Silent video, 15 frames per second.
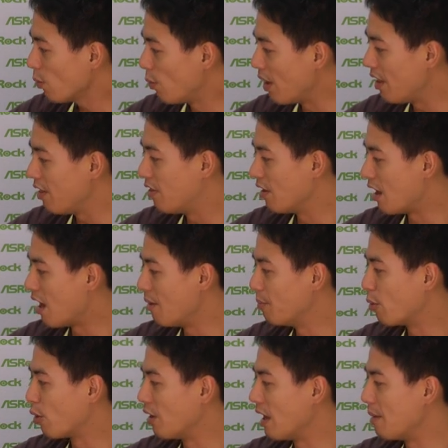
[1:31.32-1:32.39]
with the
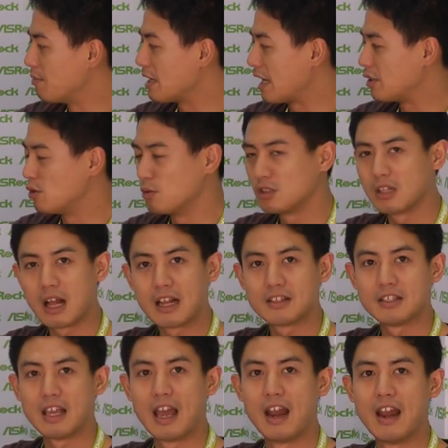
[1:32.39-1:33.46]
onboard M.2
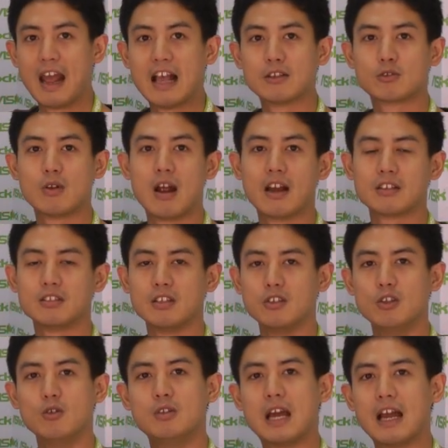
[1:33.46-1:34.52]
slots and ASRock's
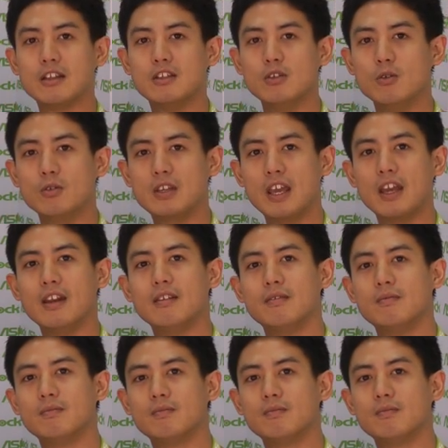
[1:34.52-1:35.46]
U.2 kit.